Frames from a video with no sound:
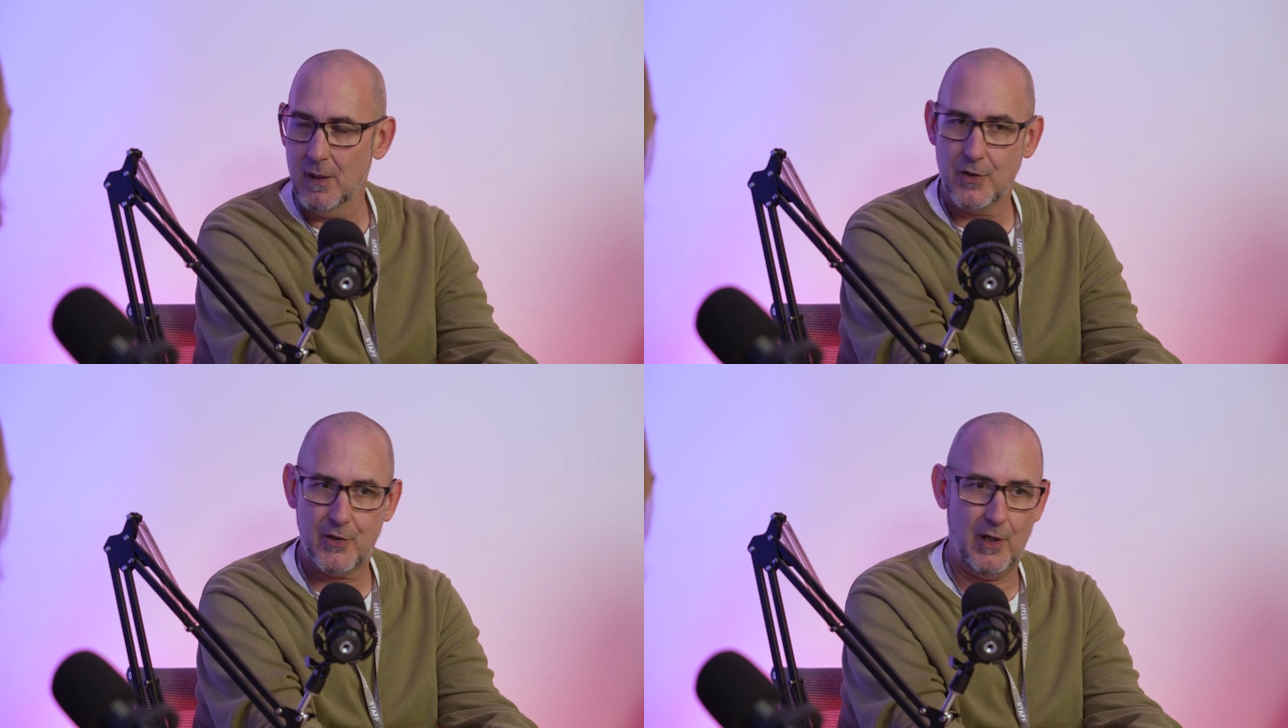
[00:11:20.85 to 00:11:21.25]

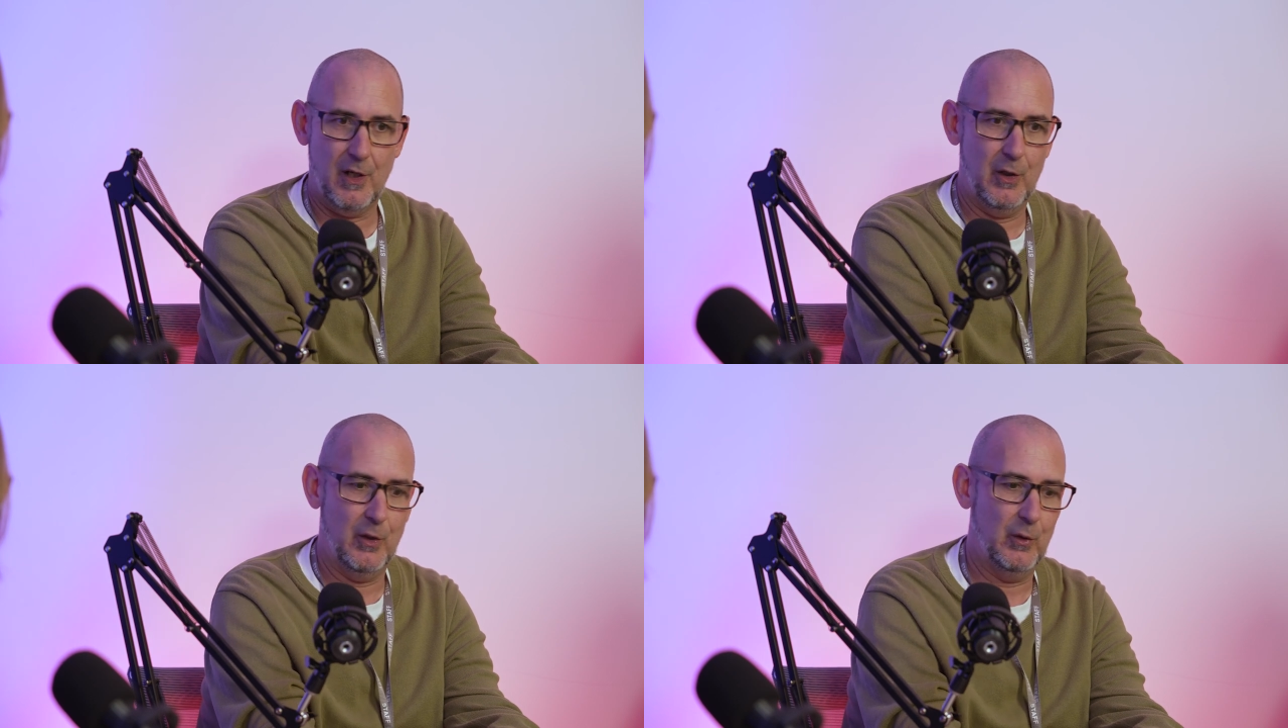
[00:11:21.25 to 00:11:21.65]

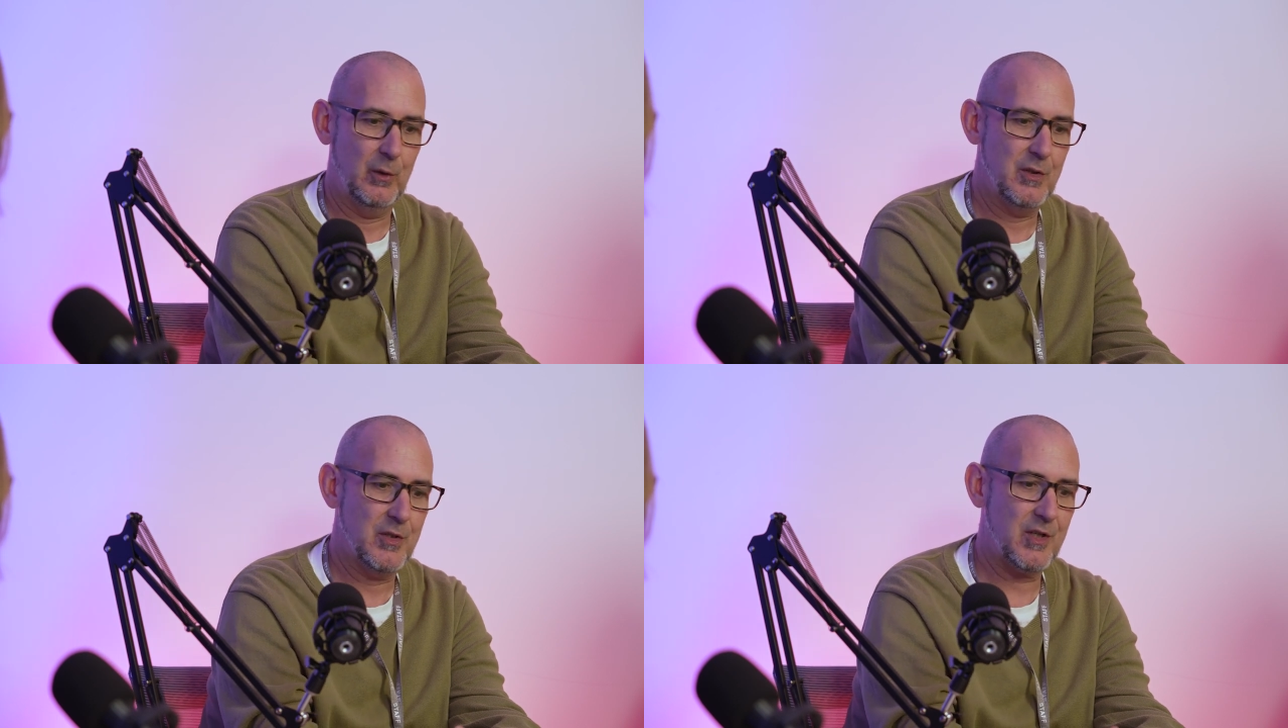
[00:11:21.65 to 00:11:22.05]
So
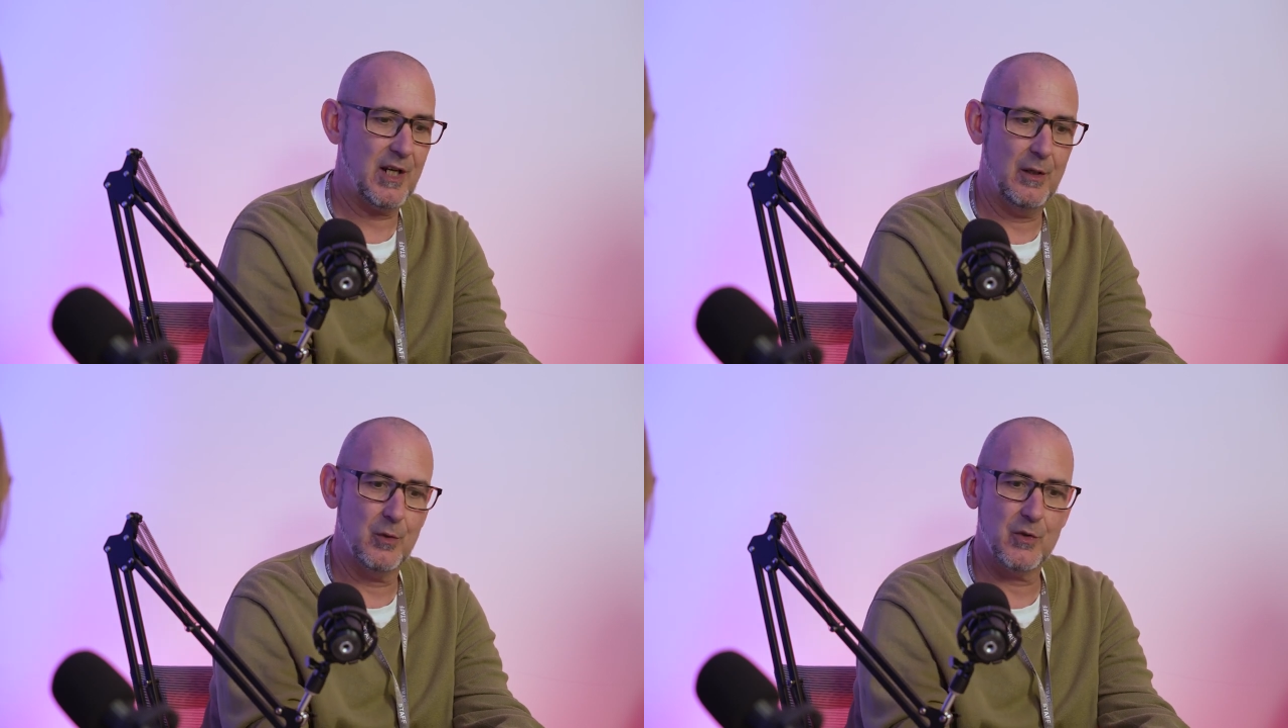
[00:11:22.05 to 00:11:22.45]

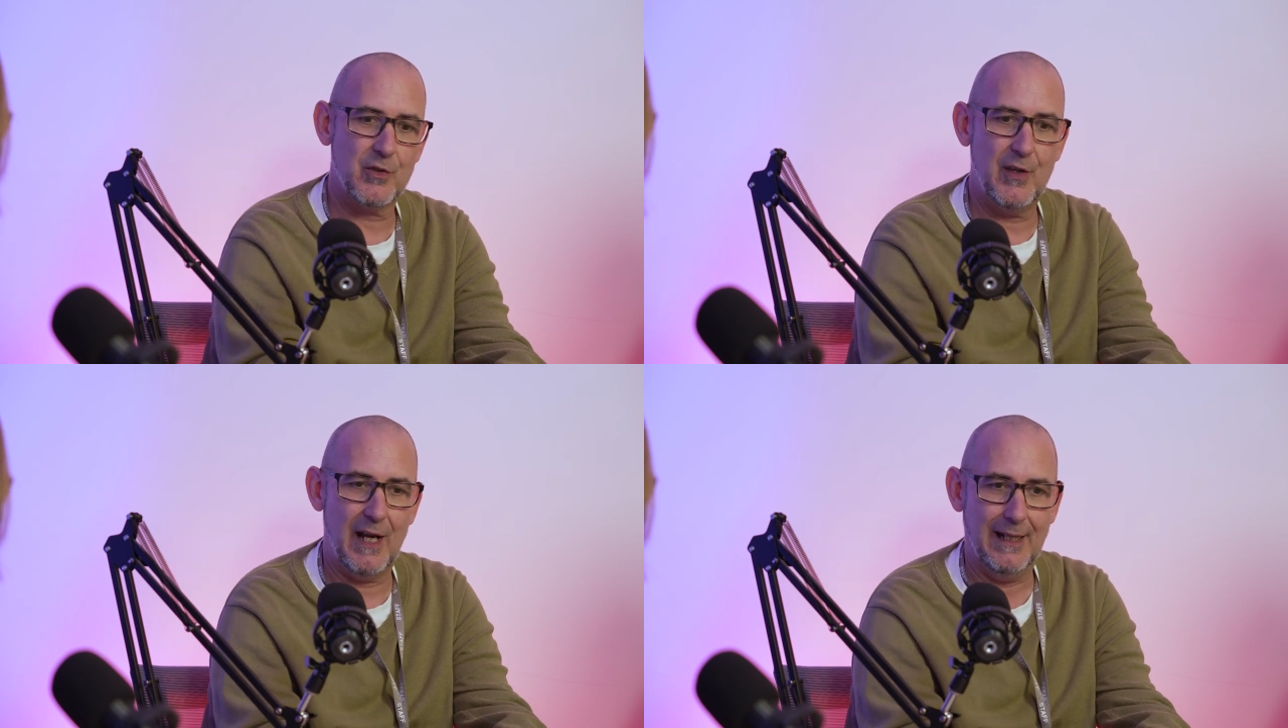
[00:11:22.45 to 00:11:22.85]

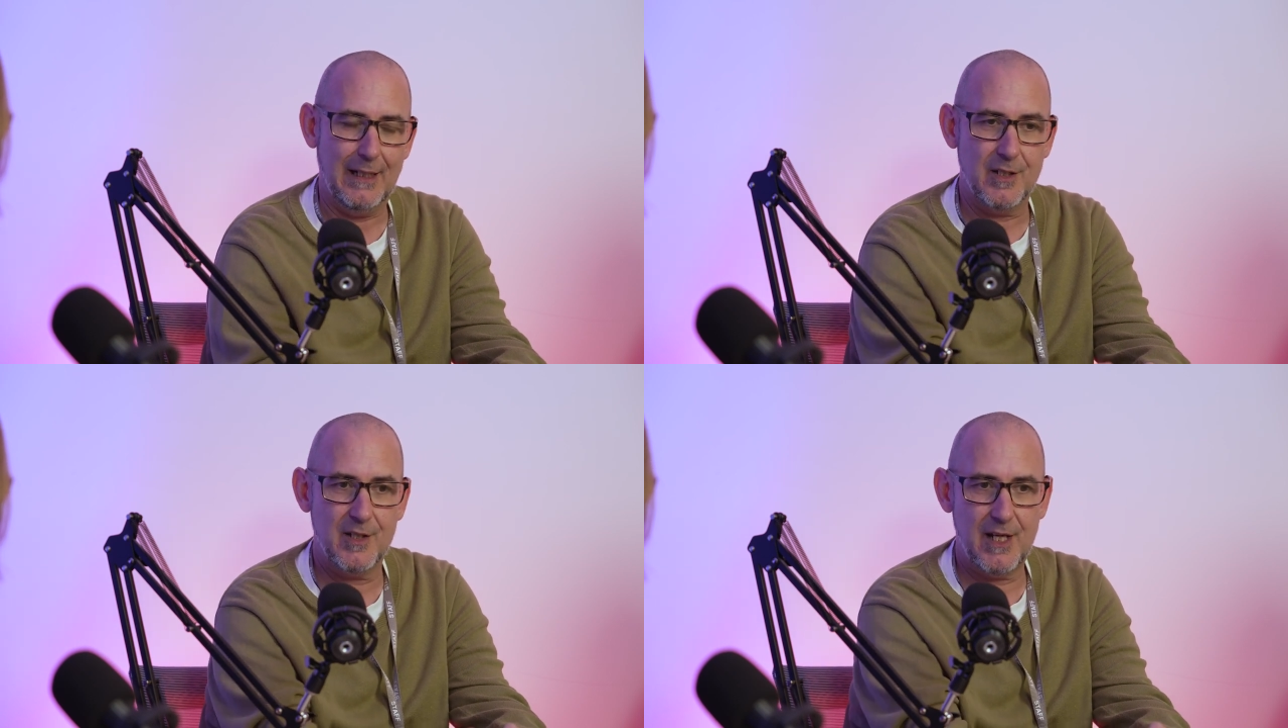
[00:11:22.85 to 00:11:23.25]
skills that
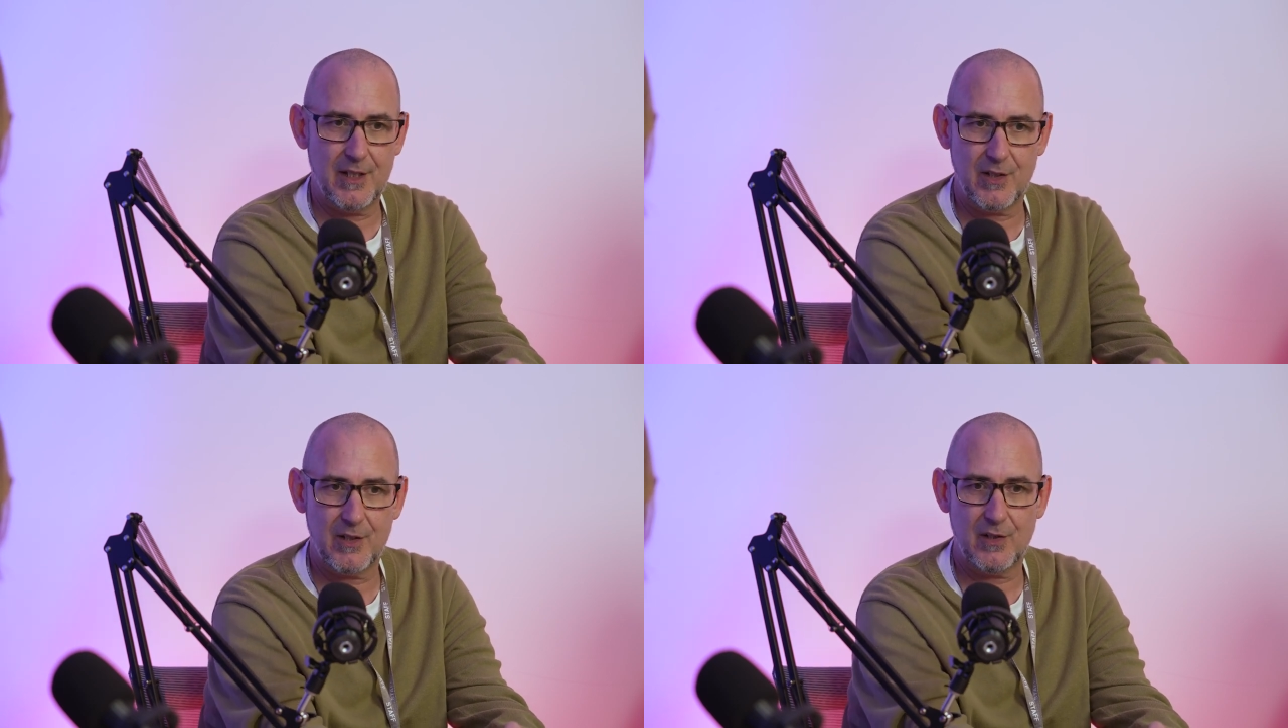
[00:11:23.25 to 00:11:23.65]

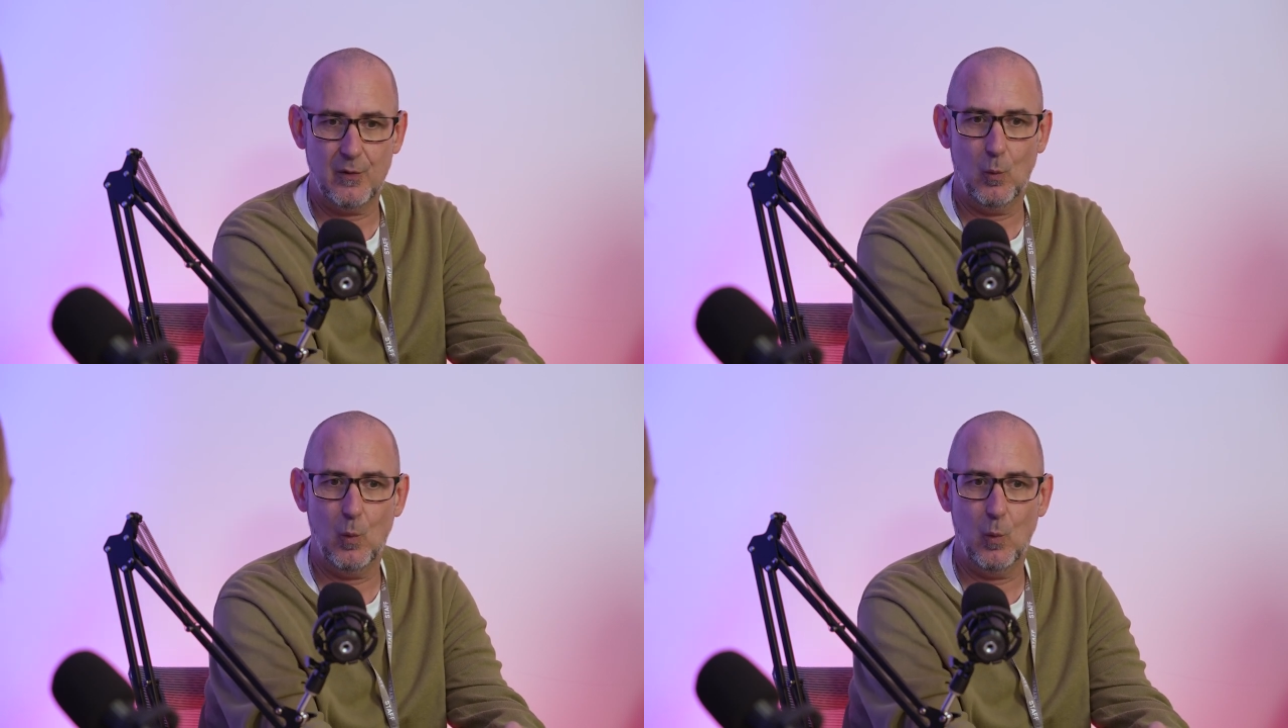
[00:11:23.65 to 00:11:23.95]
exist